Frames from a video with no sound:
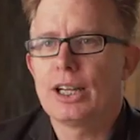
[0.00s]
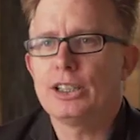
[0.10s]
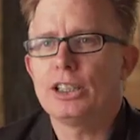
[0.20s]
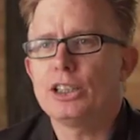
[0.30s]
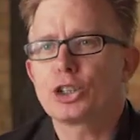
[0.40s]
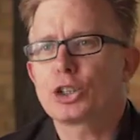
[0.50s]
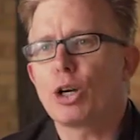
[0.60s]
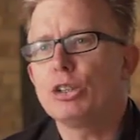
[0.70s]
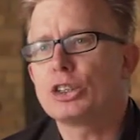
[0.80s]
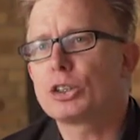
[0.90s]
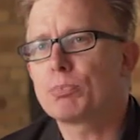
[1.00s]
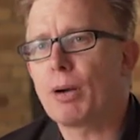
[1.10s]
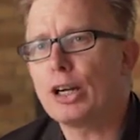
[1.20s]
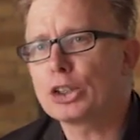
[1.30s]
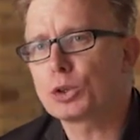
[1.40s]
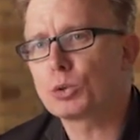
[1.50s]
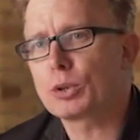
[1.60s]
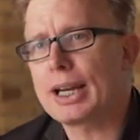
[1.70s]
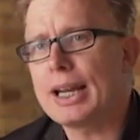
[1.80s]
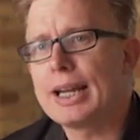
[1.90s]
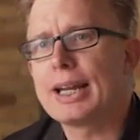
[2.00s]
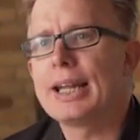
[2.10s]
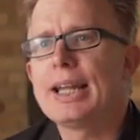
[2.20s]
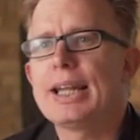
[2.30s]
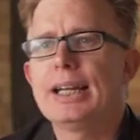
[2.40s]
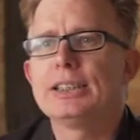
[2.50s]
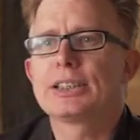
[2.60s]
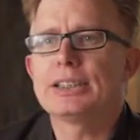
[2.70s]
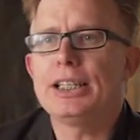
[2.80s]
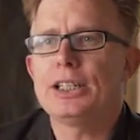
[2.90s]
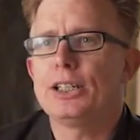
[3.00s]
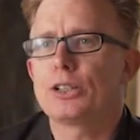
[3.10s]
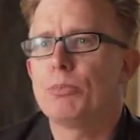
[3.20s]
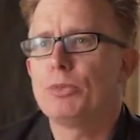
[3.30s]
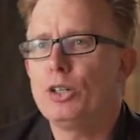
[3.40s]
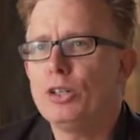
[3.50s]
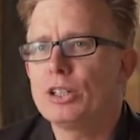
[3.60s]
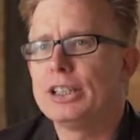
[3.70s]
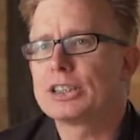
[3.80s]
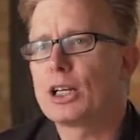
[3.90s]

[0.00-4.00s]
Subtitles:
And it shows his pastoral care in seeking communities